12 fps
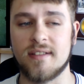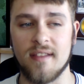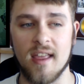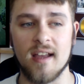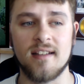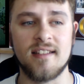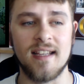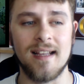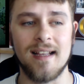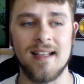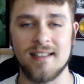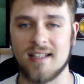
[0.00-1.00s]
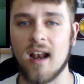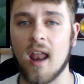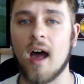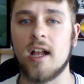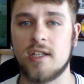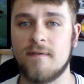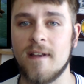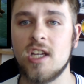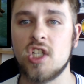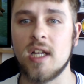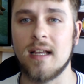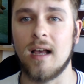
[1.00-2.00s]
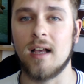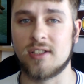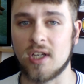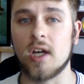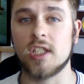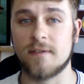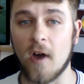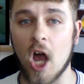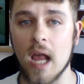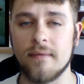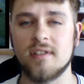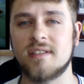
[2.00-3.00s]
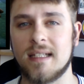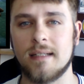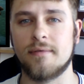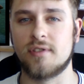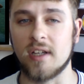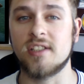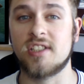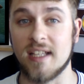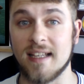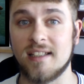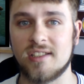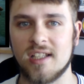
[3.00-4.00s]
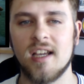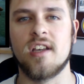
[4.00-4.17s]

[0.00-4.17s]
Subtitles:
that it's a large fish, a size 5 instead of size 6.